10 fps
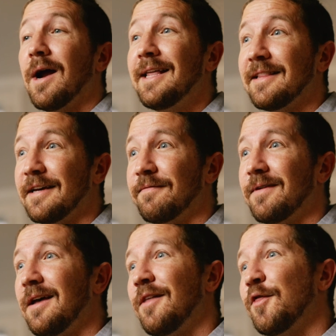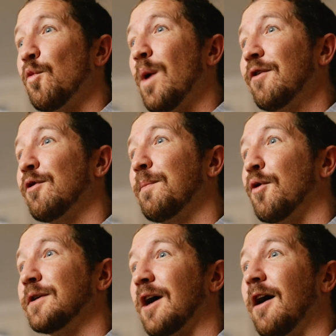I live, the weather
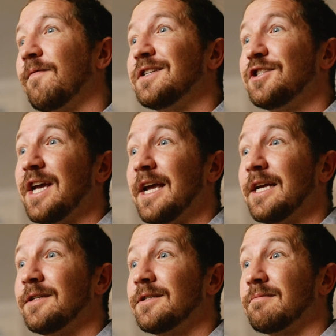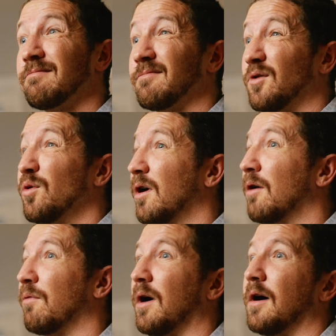reports often change or are
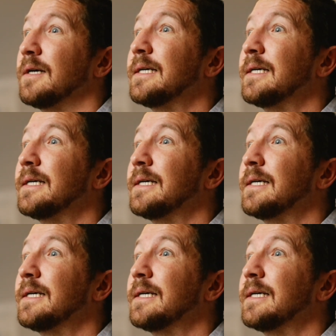wrong.